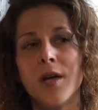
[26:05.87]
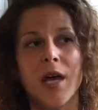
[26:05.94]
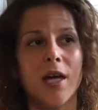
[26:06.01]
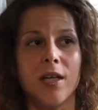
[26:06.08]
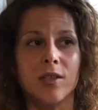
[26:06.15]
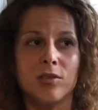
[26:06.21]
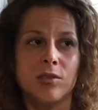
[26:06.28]

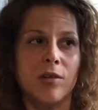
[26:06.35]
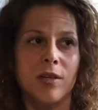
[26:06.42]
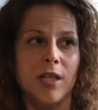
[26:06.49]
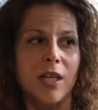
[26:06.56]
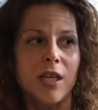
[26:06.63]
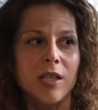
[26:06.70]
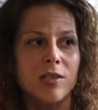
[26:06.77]
And it's
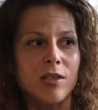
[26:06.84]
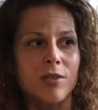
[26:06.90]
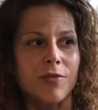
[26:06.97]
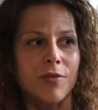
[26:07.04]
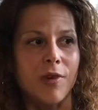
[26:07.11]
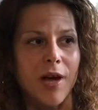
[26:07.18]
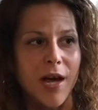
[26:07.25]
not easy
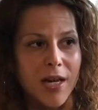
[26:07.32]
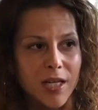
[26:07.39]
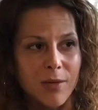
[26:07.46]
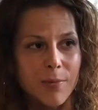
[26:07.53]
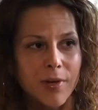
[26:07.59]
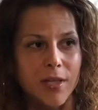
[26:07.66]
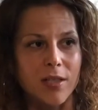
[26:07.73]
for
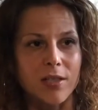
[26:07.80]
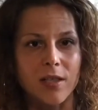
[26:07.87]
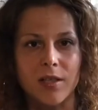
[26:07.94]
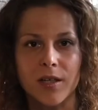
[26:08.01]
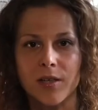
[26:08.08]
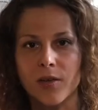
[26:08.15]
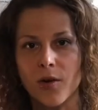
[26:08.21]
anybody to
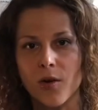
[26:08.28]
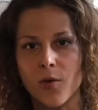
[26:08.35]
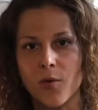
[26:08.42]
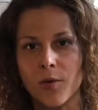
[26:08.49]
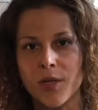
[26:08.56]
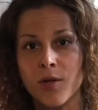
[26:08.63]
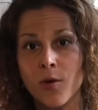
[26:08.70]
let go.
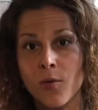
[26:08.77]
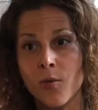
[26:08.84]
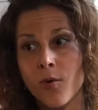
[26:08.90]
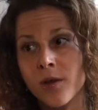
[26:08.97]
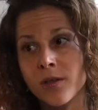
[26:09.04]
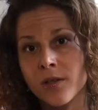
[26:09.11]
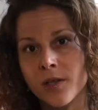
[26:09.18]
We don't
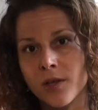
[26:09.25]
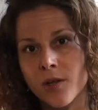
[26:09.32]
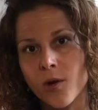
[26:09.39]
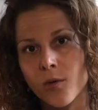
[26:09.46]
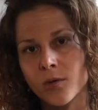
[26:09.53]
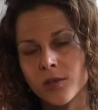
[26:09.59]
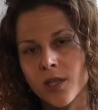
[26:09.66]
want to let
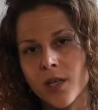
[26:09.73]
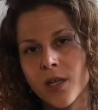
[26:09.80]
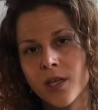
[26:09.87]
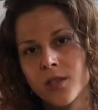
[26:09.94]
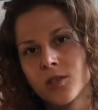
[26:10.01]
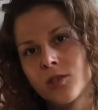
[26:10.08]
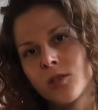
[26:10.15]
go. It's like
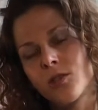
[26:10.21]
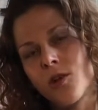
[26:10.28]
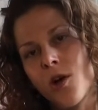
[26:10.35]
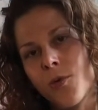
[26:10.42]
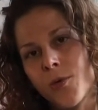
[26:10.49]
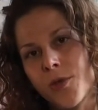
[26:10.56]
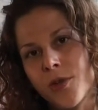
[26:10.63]

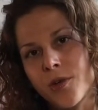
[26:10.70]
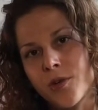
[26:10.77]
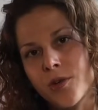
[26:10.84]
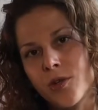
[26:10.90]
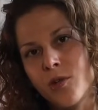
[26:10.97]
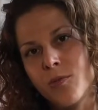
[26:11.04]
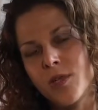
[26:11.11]
not within our
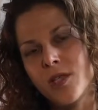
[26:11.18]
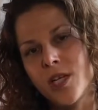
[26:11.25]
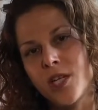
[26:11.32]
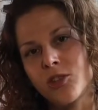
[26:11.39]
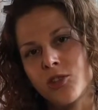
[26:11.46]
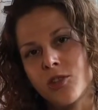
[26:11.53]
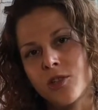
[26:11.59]
human
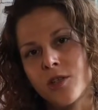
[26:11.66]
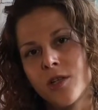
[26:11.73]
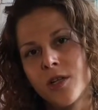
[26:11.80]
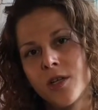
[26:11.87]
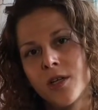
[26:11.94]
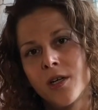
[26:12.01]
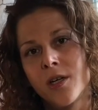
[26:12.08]
nature.
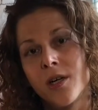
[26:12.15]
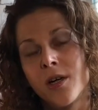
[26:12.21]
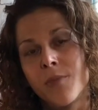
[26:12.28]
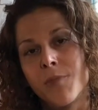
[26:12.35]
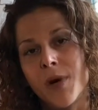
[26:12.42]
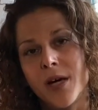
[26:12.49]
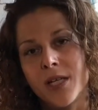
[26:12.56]

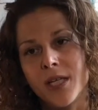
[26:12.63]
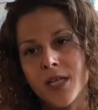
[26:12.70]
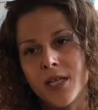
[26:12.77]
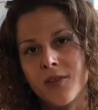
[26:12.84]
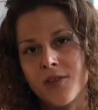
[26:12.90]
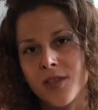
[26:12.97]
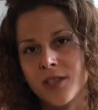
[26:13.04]
But
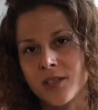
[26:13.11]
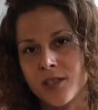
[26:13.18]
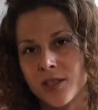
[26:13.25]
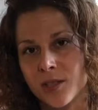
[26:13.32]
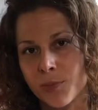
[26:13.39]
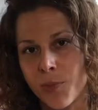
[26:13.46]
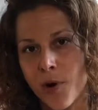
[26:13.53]
this
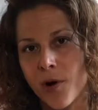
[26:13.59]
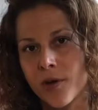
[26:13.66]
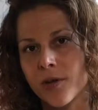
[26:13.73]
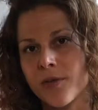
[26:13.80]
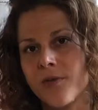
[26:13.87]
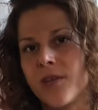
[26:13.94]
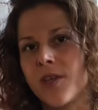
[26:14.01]
is
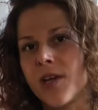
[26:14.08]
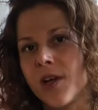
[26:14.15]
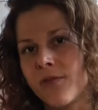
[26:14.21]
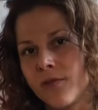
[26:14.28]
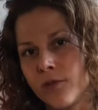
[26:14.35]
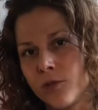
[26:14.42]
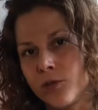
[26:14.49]
part of the
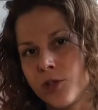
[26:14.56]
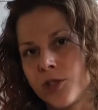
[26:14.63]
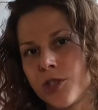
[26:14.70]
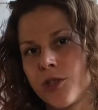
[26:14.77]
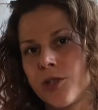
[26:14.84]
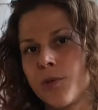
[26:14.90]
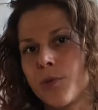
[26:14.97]

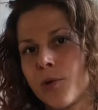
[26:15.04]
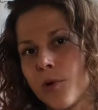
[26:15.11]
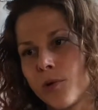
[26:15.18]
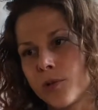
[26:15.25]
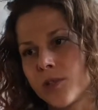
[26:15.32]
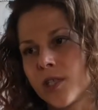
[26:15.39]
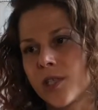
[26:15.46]
evolutionary
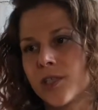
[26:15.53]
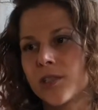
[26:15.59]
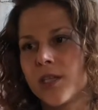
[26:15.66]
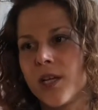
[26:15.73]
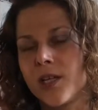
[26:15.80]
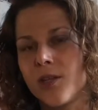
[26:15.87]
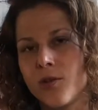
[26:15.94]
process.
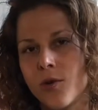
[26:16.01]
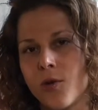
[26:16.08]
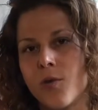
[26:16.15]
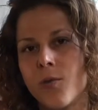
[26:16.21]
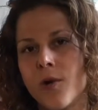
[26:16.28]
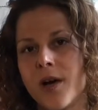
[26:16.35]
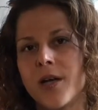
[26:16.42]
And you know
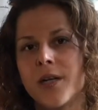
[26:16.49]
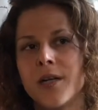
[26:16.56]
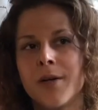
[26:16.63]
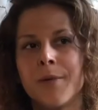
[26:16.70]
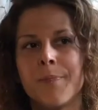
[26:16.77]
what?